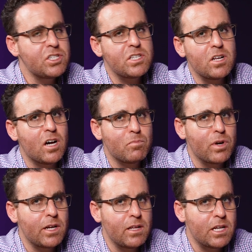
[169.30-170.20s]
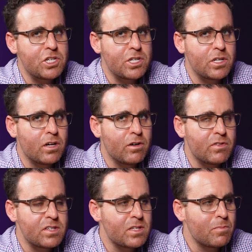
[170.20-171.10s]
just an upregulation of
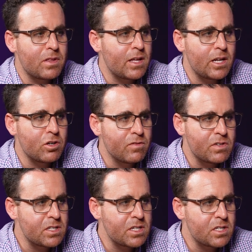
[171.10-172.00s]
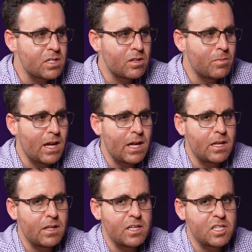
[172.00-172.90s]
the sympathetic nervous system, and
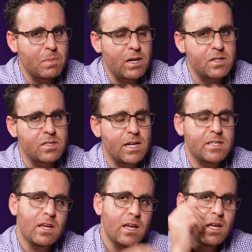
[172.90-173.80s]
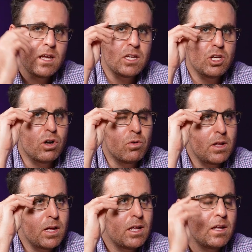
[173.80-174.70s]
these parasites,
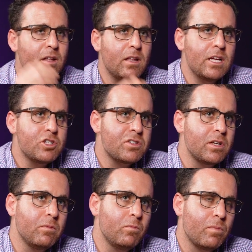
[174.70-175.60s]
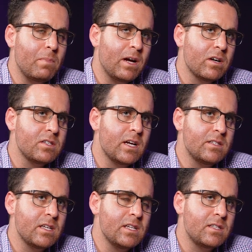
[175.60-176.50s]
interesting with
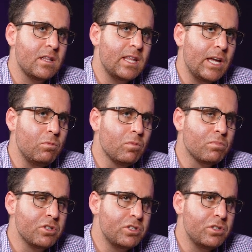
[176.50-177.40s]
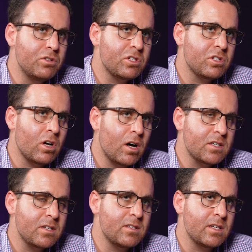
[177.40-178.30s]
parasites is they will produce
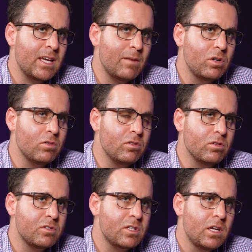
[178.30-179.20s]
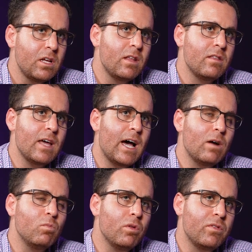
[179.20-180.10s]
toxins and chemicals that
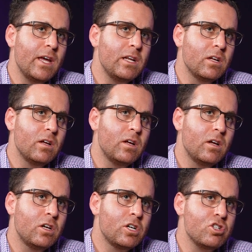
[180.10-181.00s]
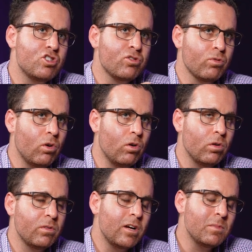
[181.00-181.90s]
will then
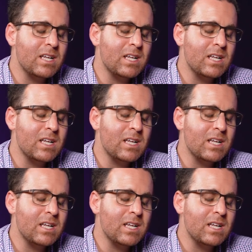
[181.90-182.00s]
they almost